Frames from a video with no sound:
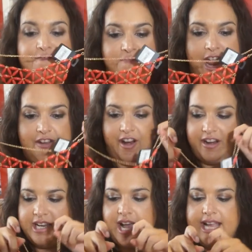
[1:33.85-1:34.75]
very
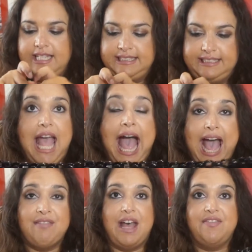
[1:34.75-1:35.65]
very nice
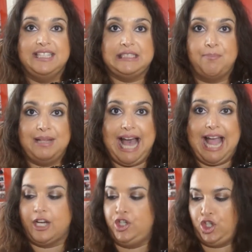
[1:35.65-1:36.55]
and then this
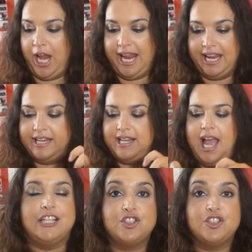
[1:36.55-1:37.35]
black chain uh,